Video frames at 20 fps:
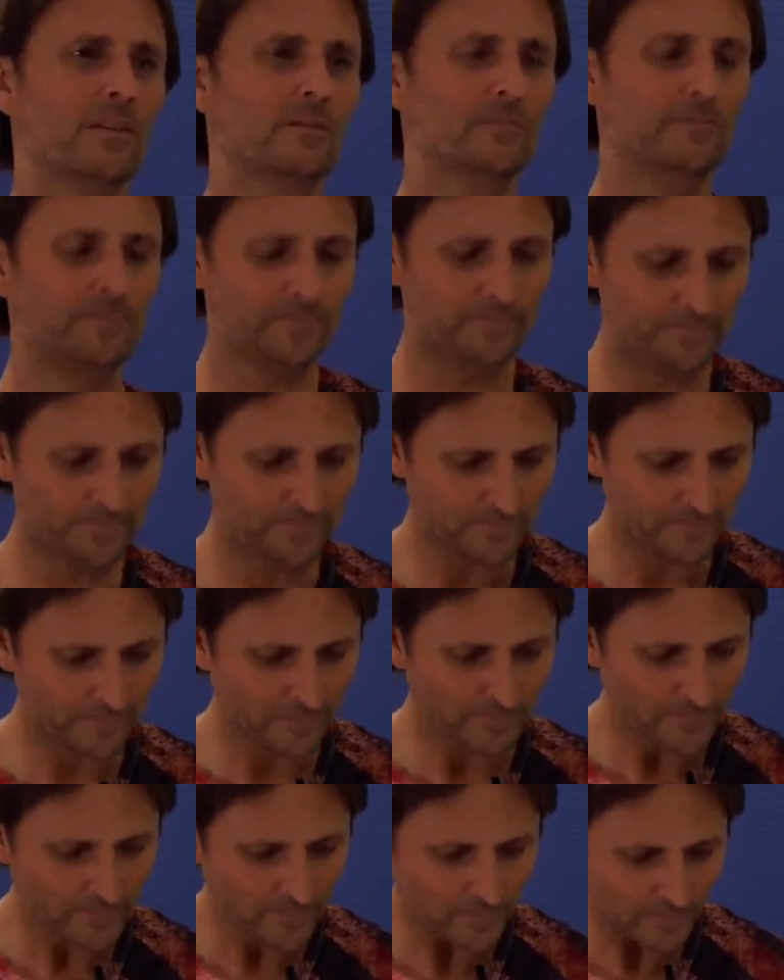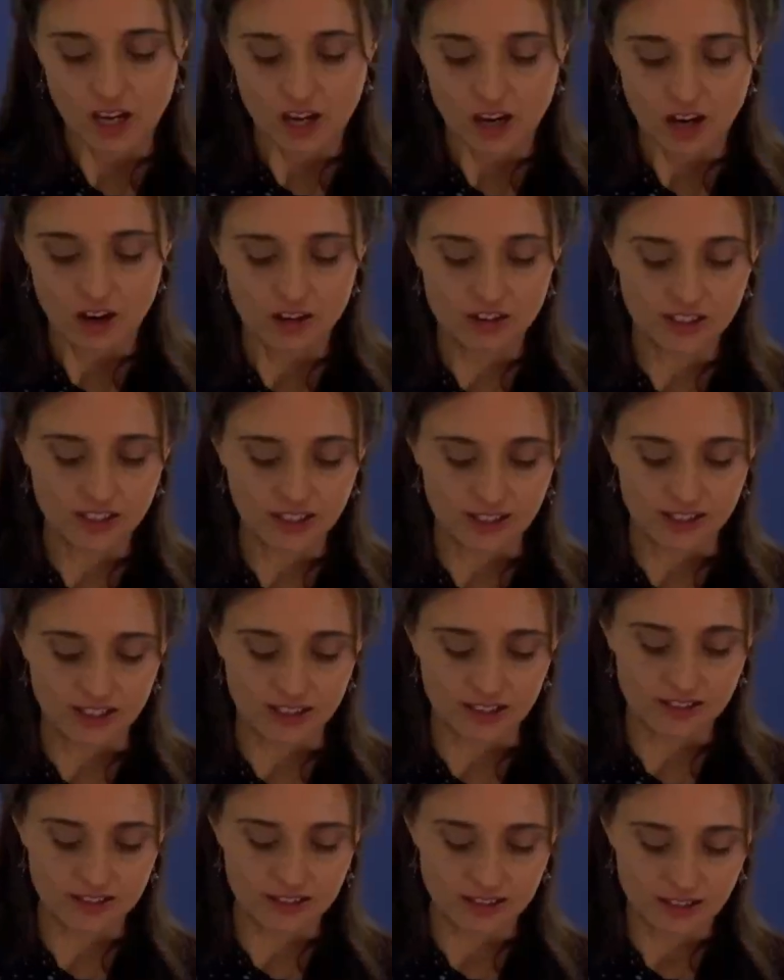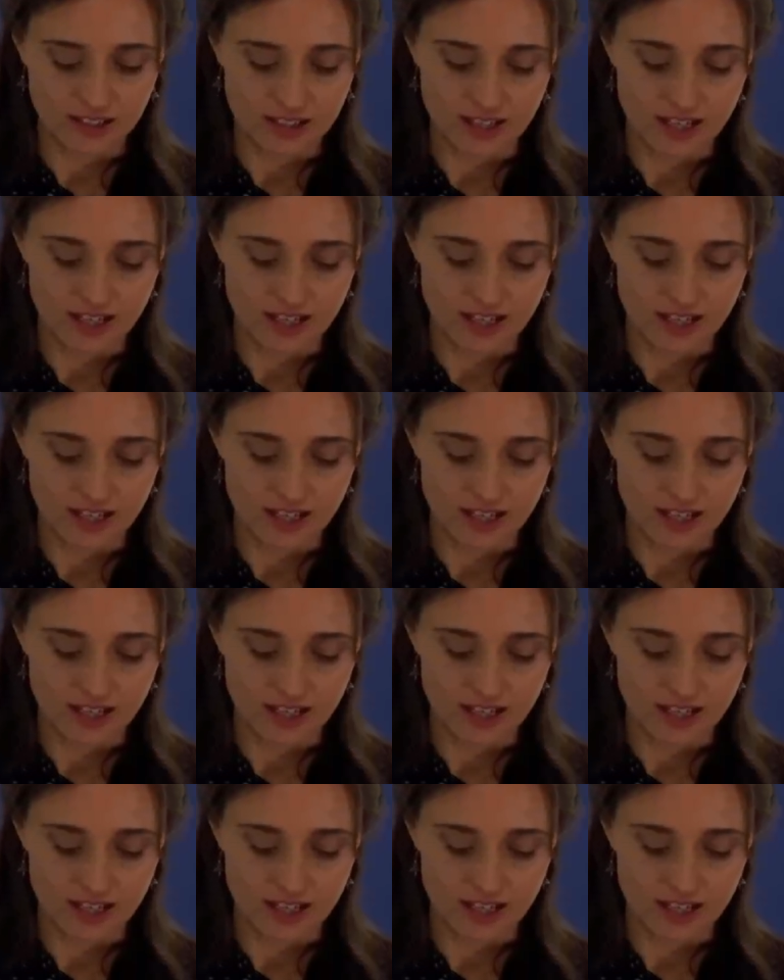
Yeah. Mm. Okay.